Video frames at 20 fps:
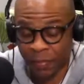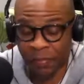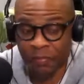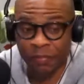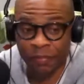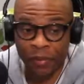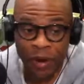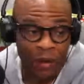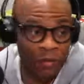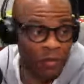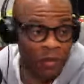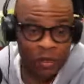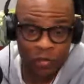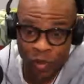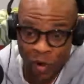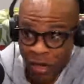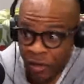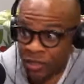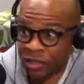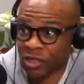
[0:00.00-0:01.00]
Probably
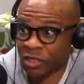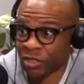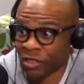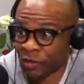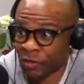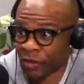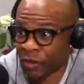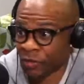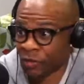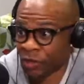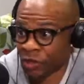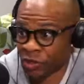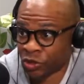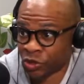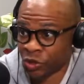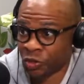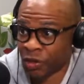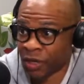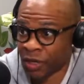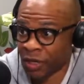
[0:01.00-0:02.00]
worse than some of the ones
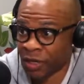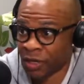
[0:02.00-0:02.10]
you've been in.